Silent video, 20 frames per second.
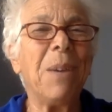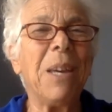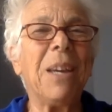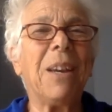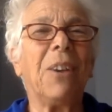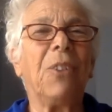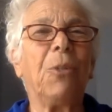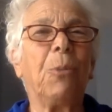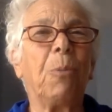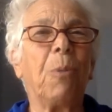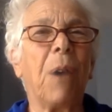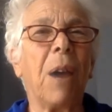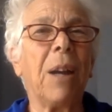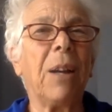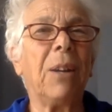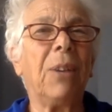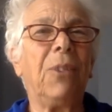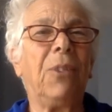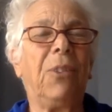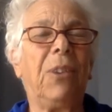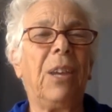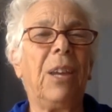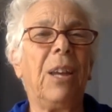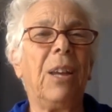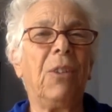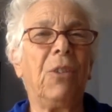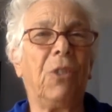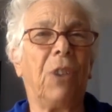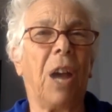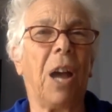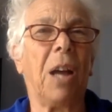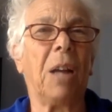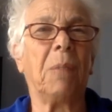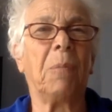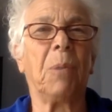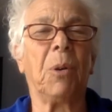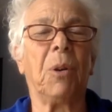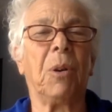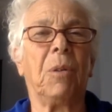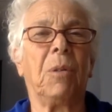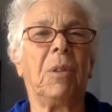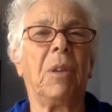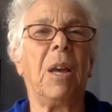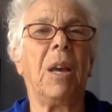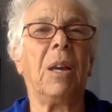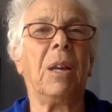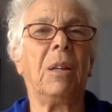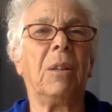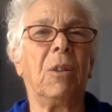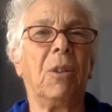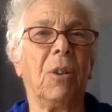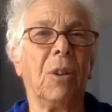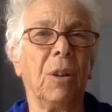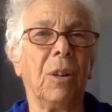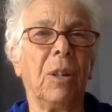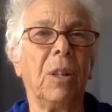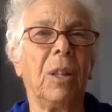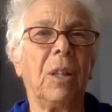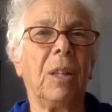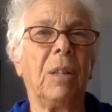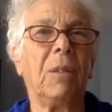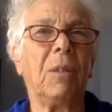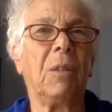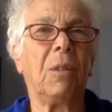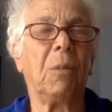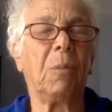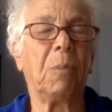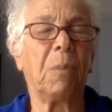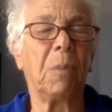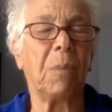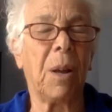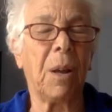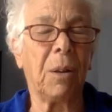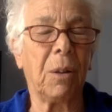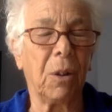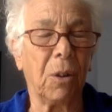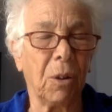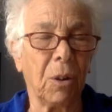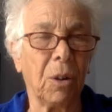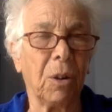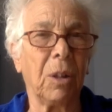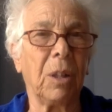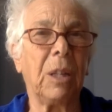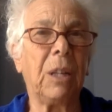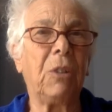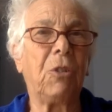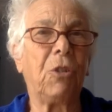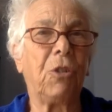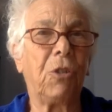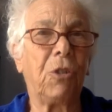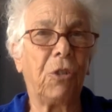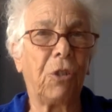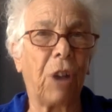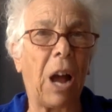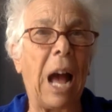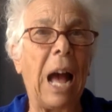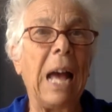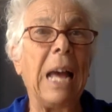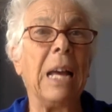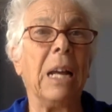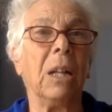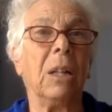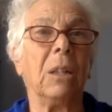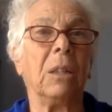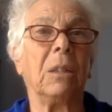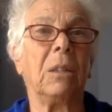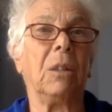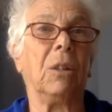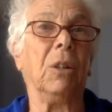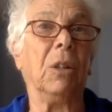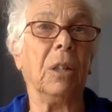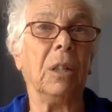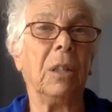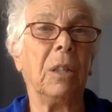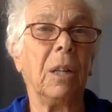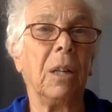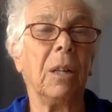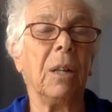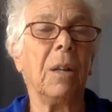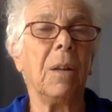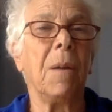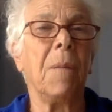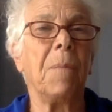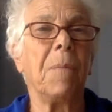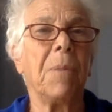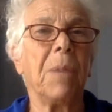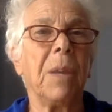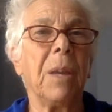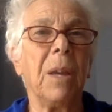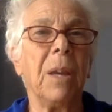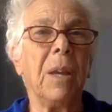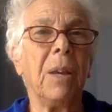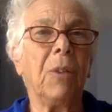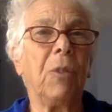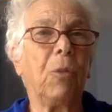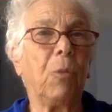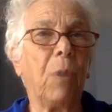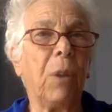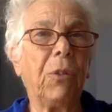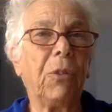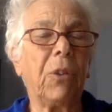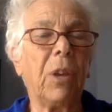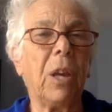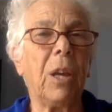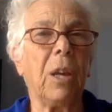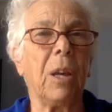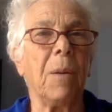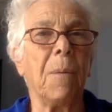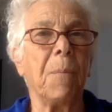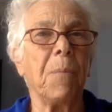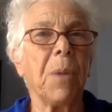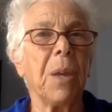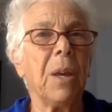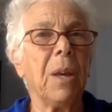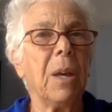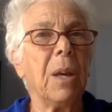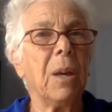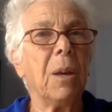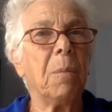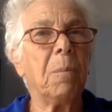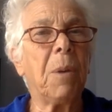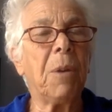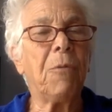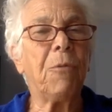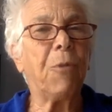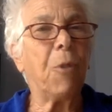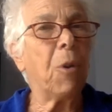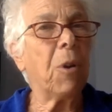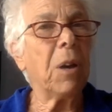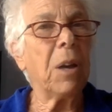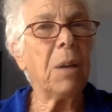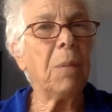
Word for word: because pregnancy and childbirth and early, and early childhood is risky. Before